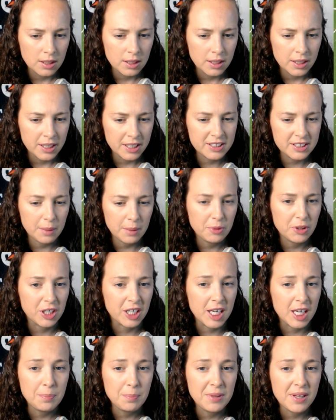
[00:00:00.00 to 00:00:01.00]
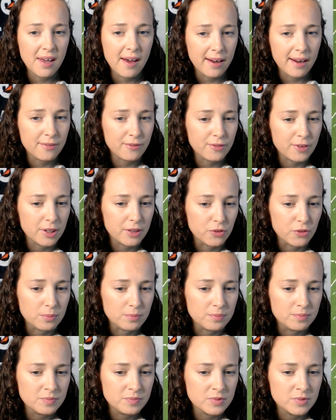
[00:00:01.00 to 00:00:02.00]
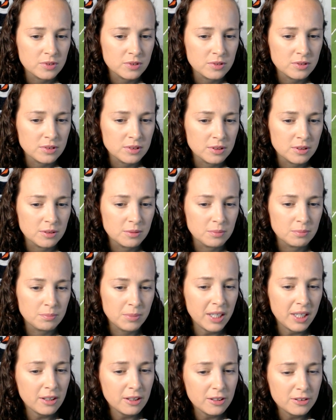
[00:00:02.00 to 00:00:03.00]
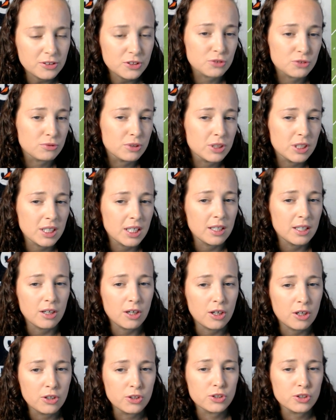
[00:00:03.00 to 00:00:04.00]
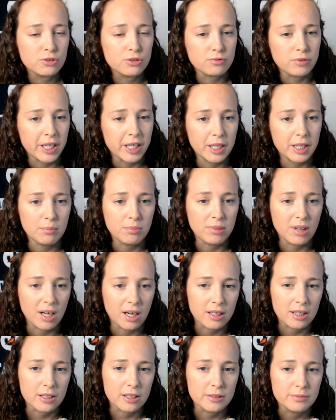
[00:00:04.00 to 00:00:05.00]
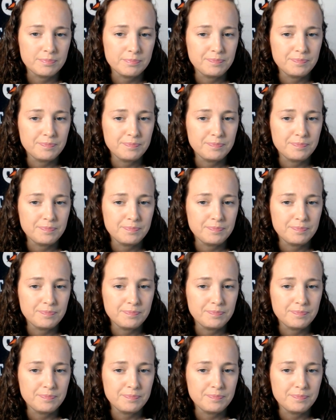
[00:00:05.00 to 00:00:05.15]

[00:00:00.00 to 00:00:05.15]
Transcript: he's able to keep the guy in front of him. Manhertz is really an underrated blocker.